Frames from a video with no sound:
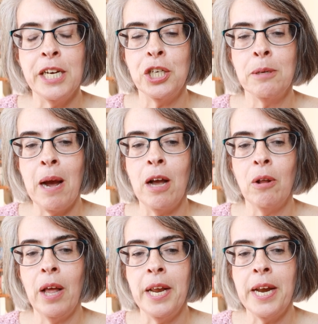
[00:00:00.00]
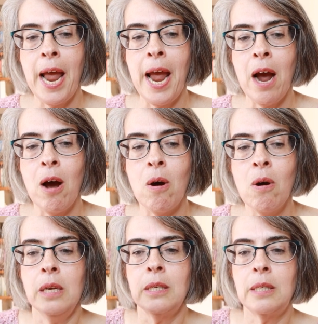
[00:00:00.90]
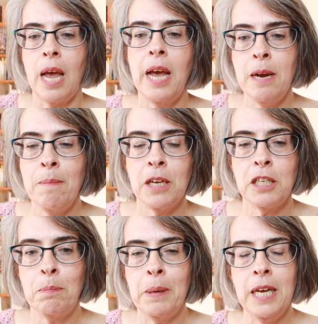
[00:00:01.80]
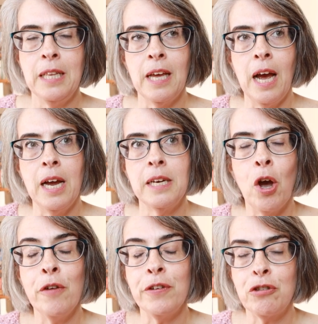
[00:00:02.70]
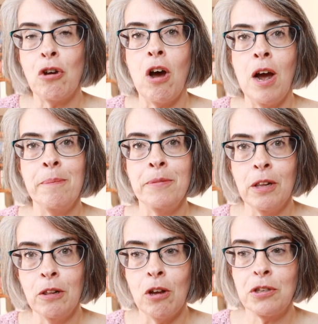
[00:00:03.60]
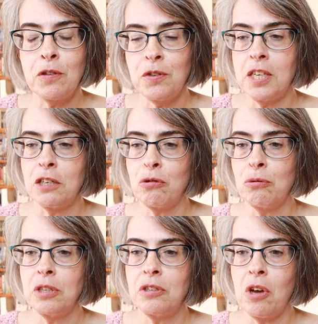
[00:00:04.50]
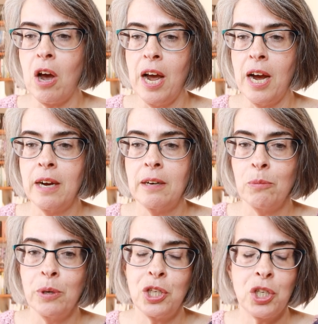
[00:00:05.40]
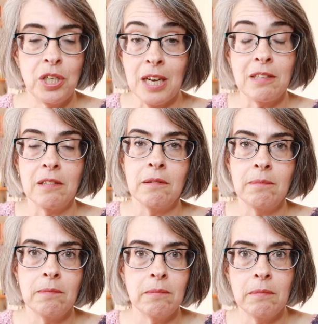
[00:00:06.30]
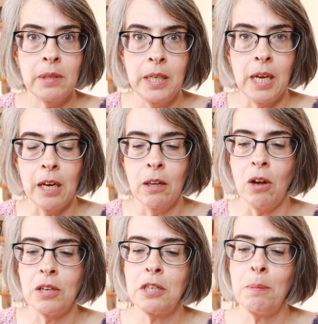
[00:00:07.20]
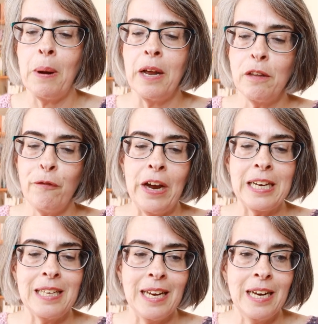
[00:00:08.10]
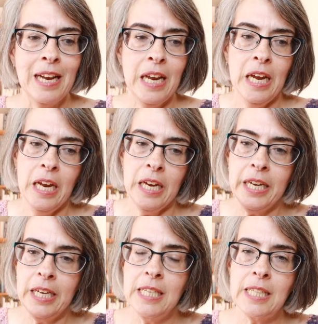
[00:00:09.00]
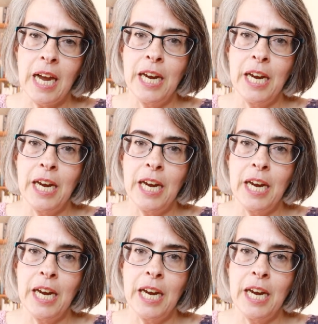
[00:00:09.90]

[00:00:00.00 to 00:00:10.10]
aging male, and how sad it must be that over time, the loss of sexual desire, which doesn't get lost, but the fact that he is